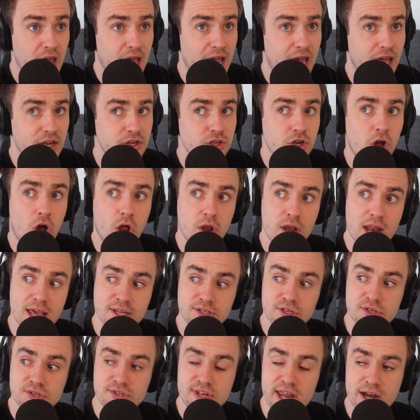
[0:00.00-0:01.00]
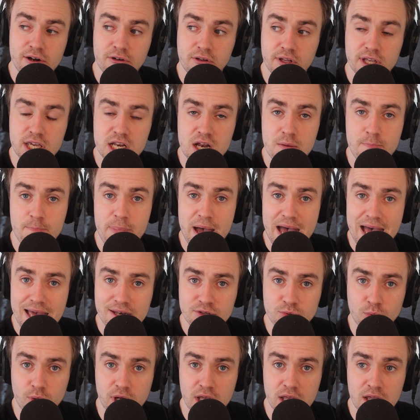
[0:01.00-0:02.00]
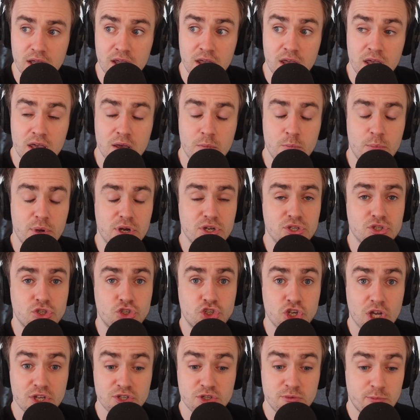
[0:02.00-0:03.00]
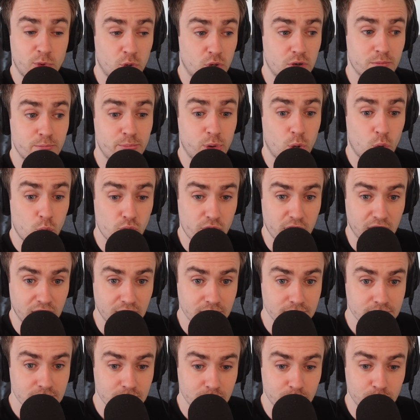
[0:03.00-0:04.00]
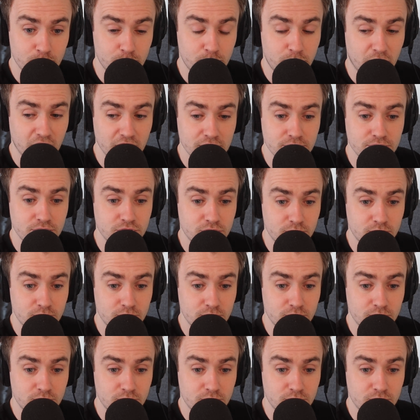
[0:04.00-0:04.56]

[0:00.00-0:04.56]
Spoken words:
and not necessarily in a bad way, but is just more boring by